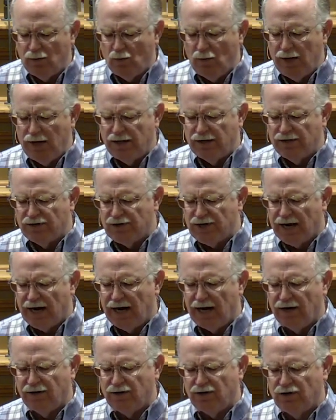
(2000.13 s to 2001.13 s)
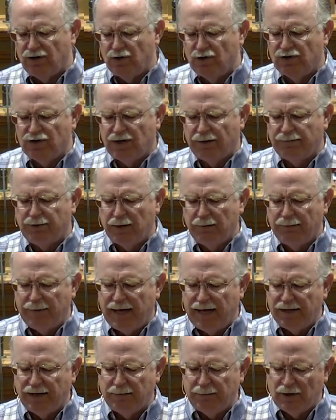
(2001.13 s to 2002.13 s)
may we desire to do something
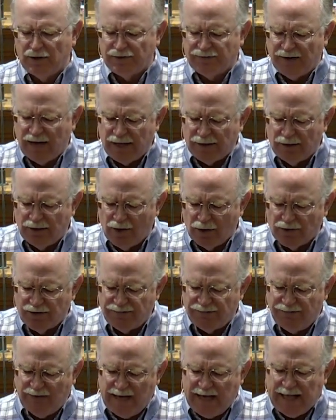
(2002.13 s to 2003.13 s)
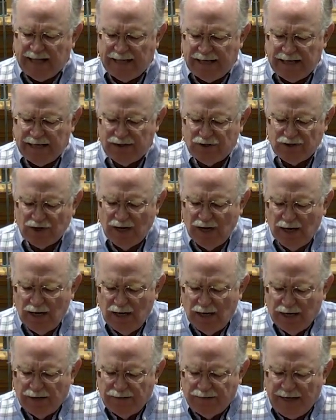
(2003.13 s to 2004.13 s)
about them. Because Father, those feelings,
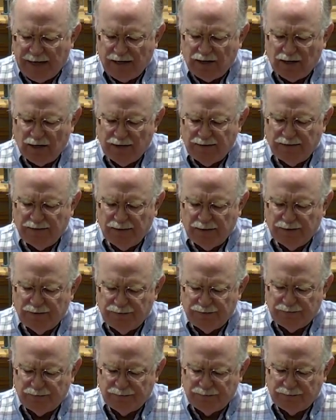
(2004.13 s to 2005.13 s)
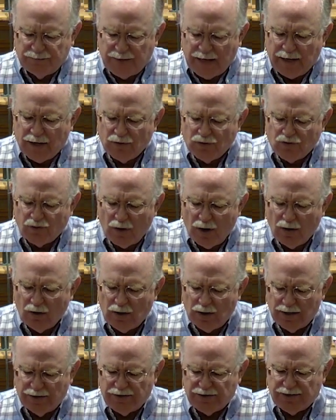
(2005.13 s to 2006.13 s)
they
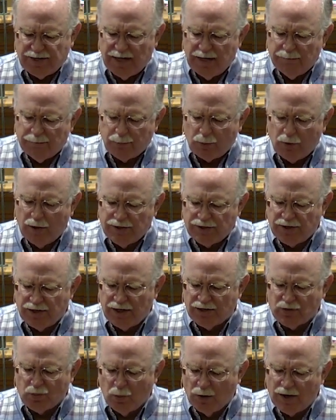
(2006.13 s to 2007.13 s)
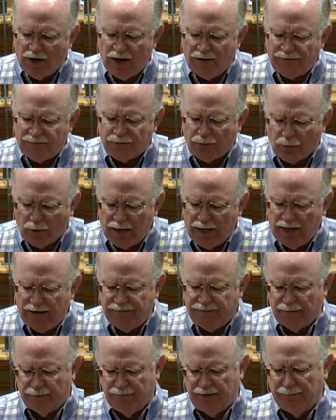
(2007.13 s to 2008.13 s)
control us. They imprison us. We're not
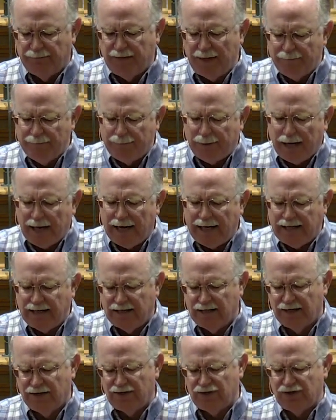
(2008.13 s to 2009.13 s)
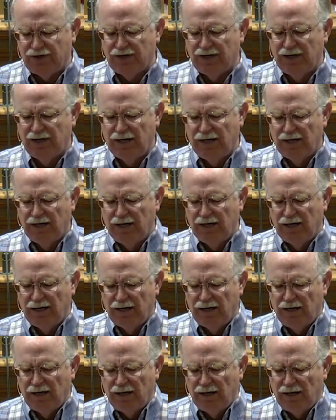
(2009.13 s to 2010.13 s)
free from them. They bind us.
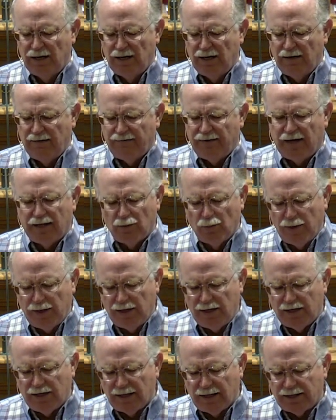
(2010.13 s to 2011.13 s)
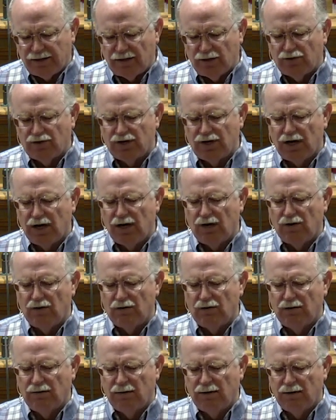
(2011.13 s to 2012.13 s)
Father, we need to let those
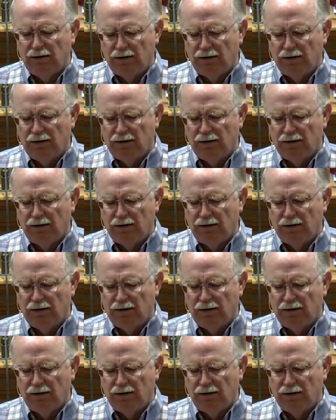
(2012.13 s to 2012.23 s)
go.